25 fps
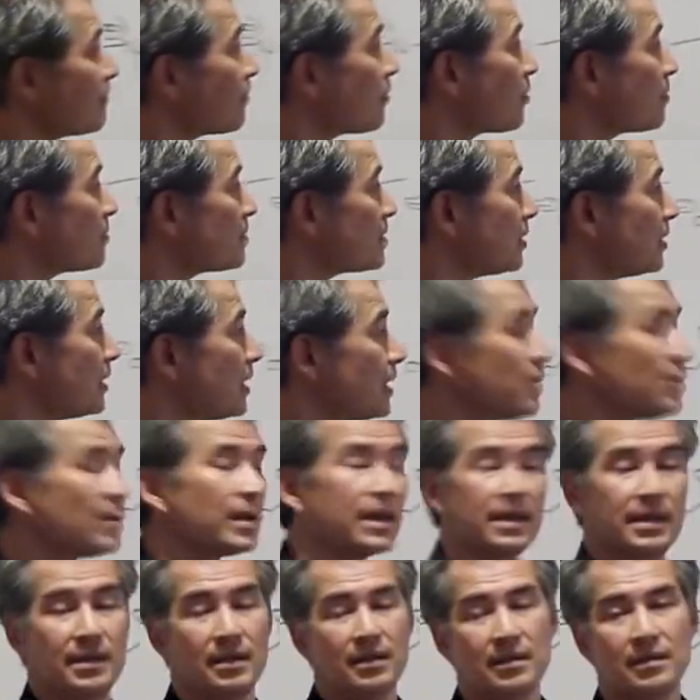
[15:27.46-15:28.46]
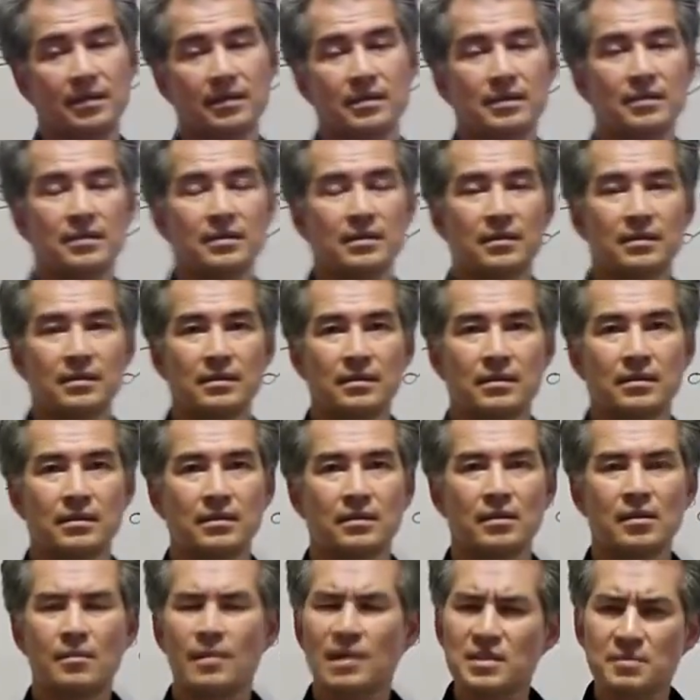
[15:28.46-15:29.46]
forms a liquid.
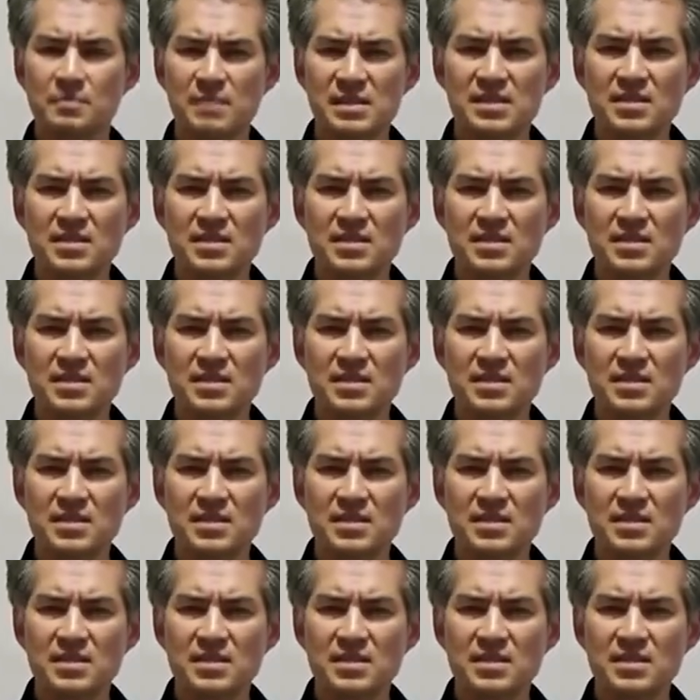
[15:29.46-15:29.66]
There must